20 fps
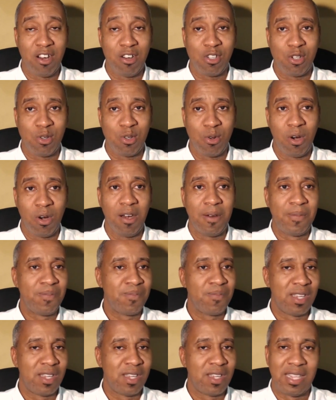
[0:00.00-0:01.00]
store,
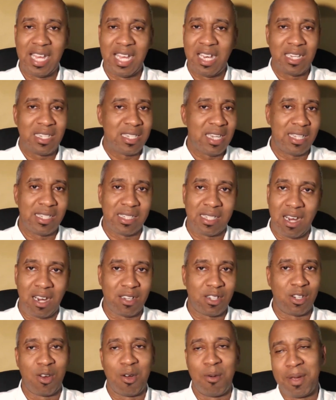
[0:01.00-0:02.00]
then the sales start
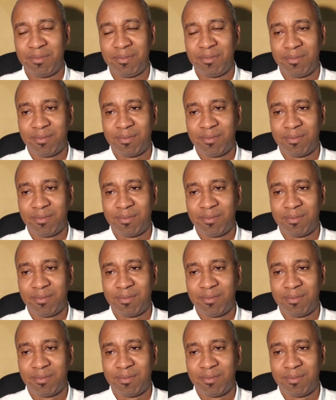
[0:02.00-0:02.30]
to come in.